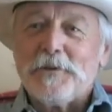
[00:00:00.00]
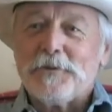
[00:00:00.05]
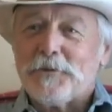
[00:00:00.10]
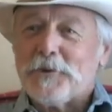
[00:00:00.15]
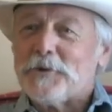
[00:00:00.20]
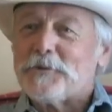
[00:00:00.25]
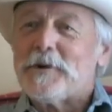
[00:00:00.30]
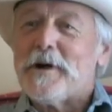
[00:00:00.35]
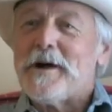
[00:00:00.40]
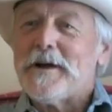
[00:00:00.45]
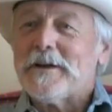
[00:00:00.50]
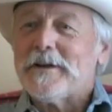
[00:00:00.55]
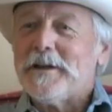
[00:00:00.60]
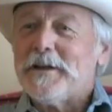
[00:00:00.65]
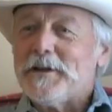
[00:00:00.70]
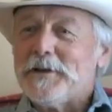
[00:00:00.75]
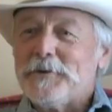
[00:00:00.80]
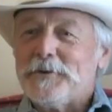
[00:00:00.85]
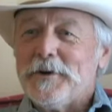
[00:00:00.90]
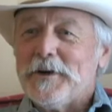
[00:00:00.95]
throw a rock in
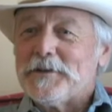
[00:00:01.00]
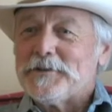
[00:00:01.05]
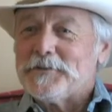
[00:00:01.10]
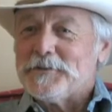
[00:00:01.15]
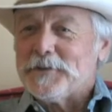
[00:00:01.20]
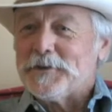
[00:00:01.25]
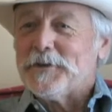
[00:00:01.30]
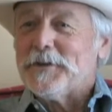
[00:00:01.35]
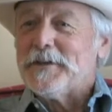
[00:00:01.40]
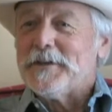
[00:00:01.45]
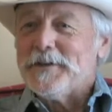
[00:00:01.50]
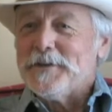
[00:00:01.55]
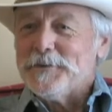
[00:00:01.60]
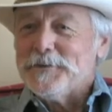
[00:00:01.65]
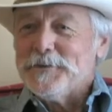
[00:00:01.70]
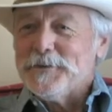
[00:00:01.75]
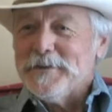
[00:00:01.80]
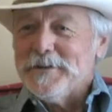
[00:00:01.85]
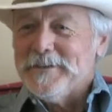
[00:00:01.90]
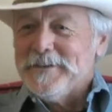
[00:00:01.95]
any direction, you're going to hit
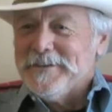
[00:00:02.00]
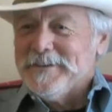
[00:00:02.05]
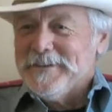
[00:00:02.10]
one.